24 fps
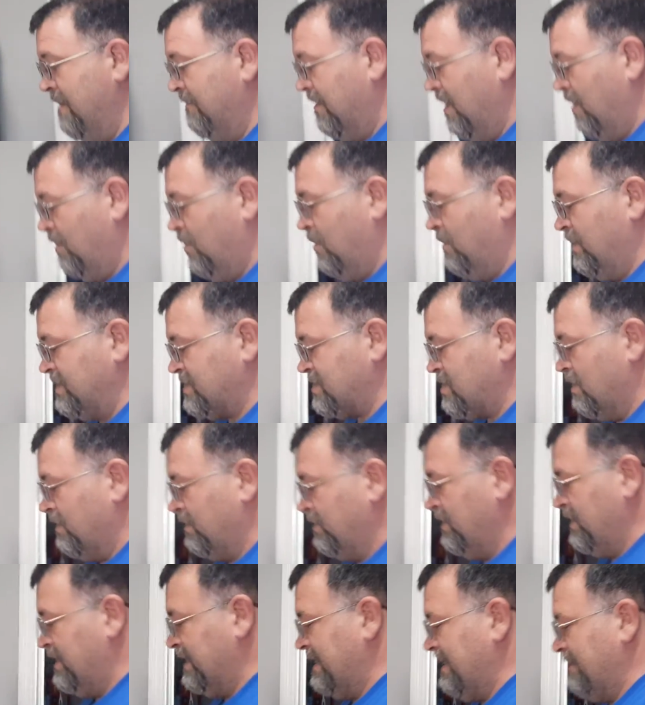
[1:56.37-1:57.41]
But when we start
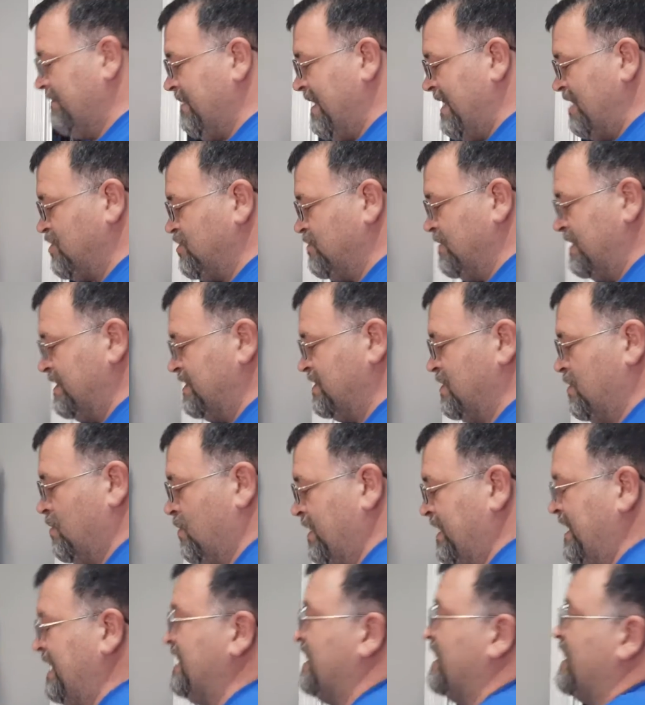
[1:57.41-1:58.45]
looking at measurements,
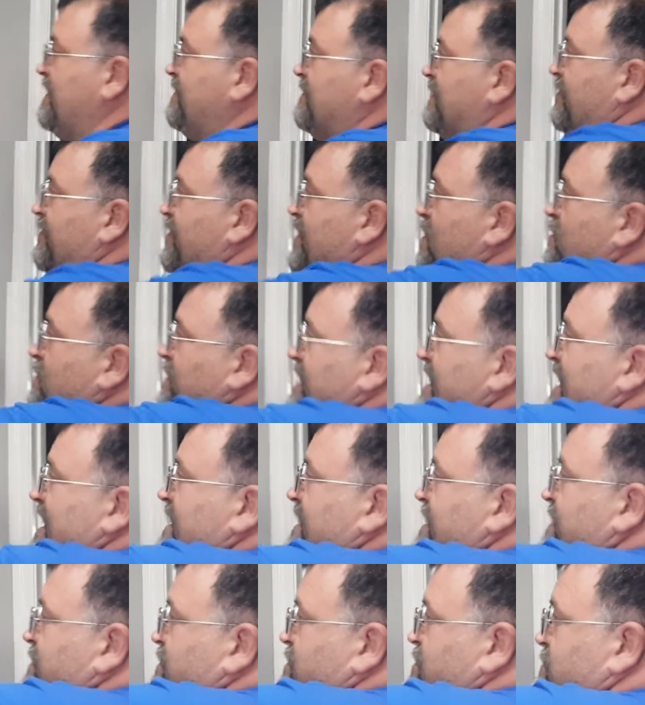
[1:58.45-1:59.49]
we need to leave a
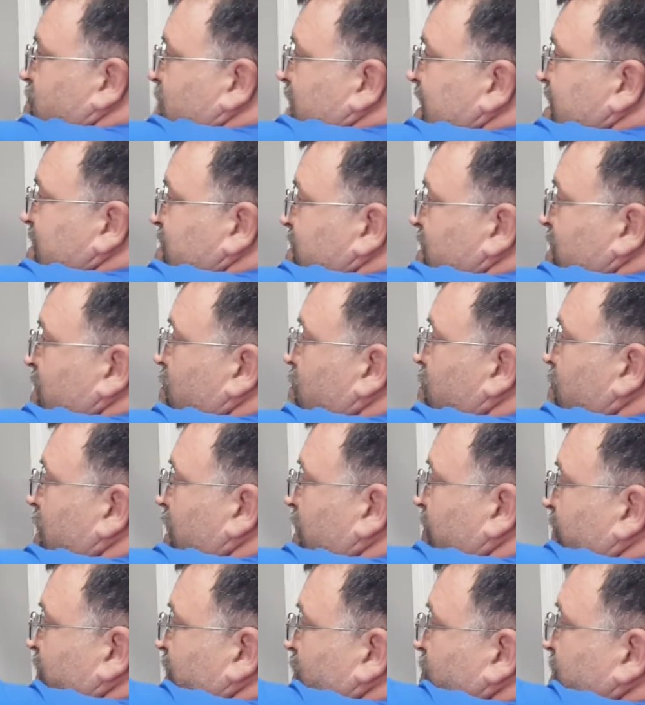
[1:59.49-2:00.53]
38-inch space here,
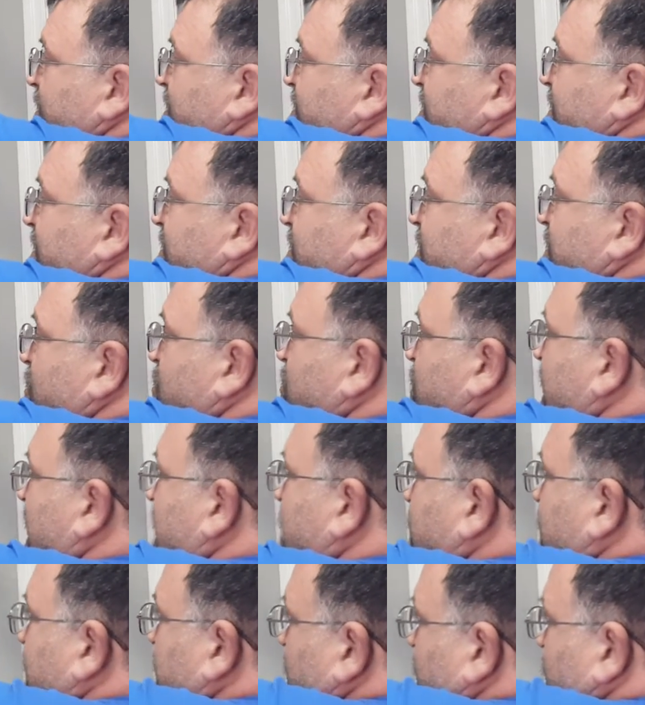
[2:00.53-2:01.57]
a 36-inch
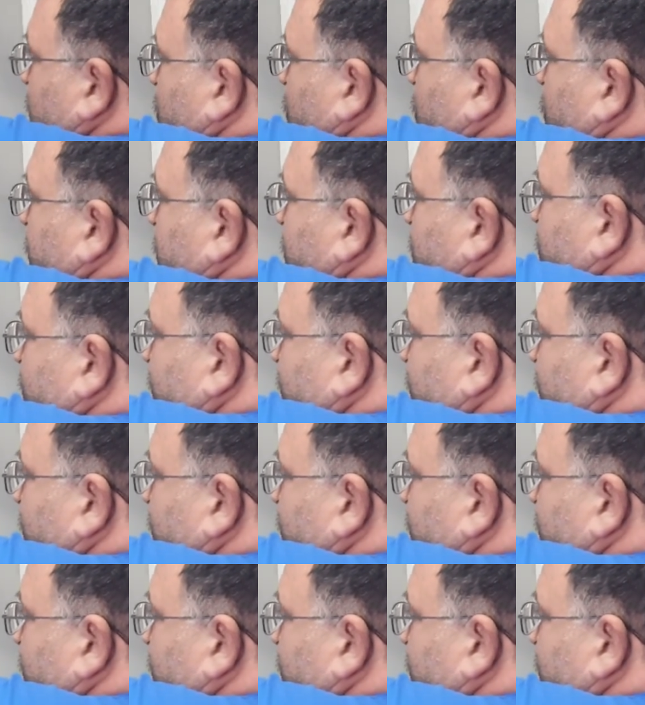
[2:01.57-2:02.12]
cabinet and a 2-inch